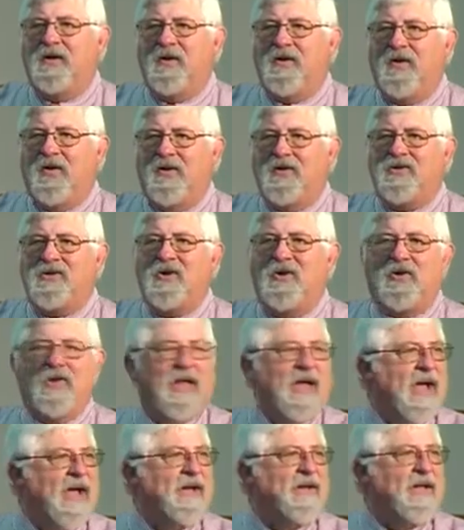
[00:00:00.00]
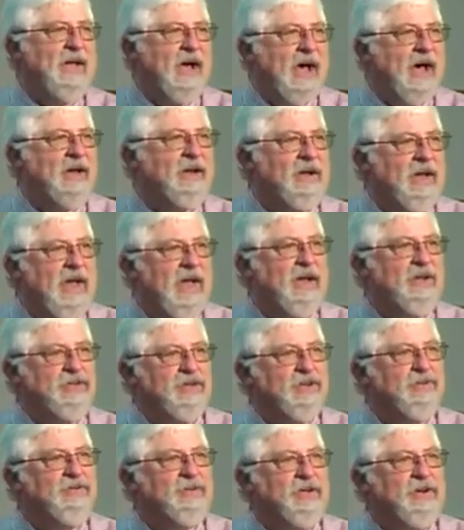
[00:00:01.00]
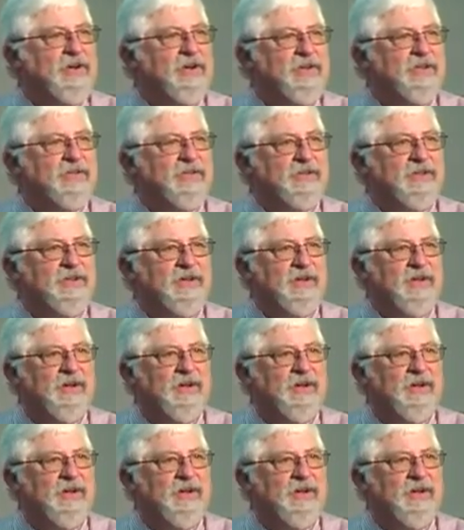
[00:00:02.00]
Aren't you glad God allows U-turns?